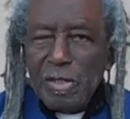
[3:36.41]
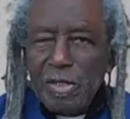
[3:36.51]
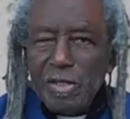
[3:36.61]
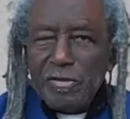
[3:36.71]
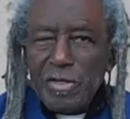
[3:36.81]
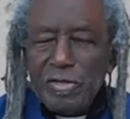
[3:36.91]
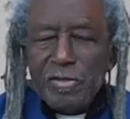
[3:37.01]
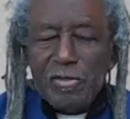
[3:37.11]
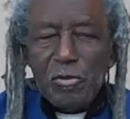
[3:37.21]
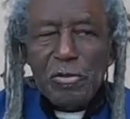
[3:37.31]
he is a
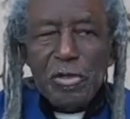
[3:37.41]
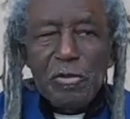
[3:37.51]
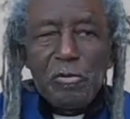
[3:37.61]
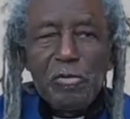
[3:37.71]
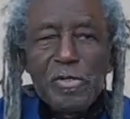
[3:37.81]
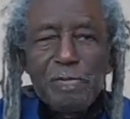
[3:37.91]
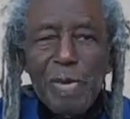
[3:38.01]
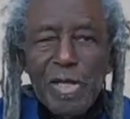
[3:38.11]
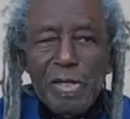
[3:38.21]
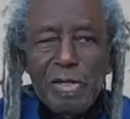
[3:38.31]
historian whose
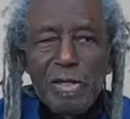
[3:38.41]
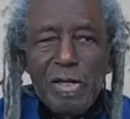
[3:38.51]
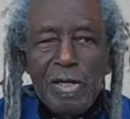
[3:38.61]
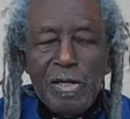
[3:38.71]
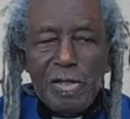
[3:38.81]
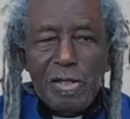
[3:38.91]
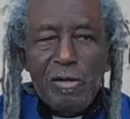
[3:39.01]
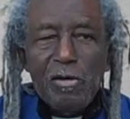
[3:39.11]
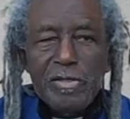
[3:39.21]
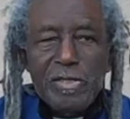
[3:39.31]
pen did
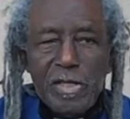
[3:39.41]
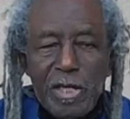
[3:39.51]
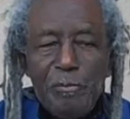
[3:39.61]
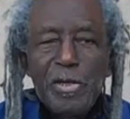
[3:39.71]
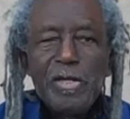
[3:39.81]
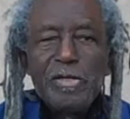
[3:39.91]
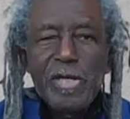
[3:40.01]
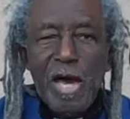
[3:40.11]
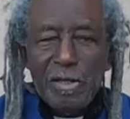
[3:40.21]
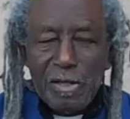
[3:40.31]
not sleep in his
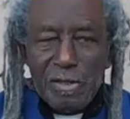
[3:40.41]
hand.